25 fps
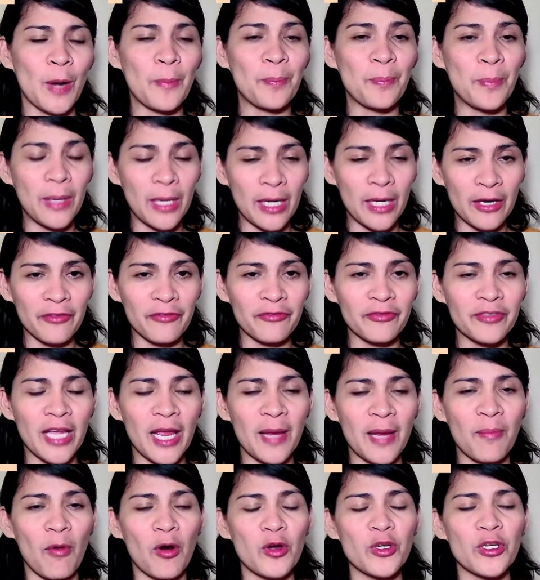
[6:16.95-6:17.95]
uplift the
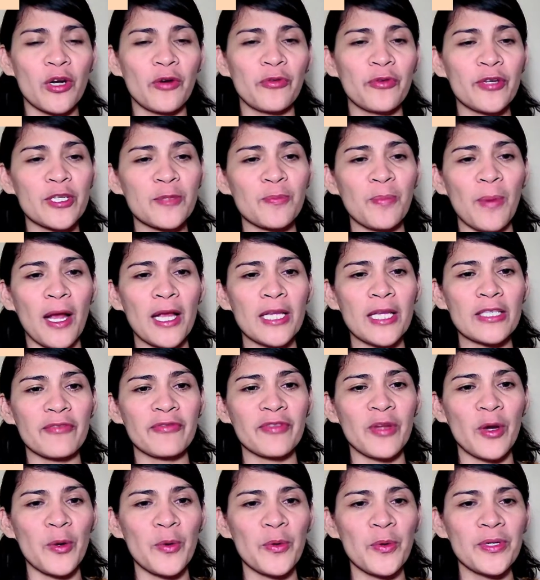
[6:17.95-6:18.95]
emotional response
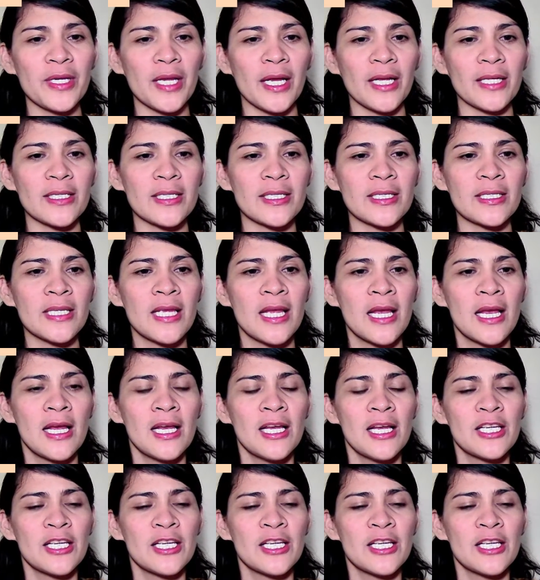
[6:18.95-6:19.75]
of the audience.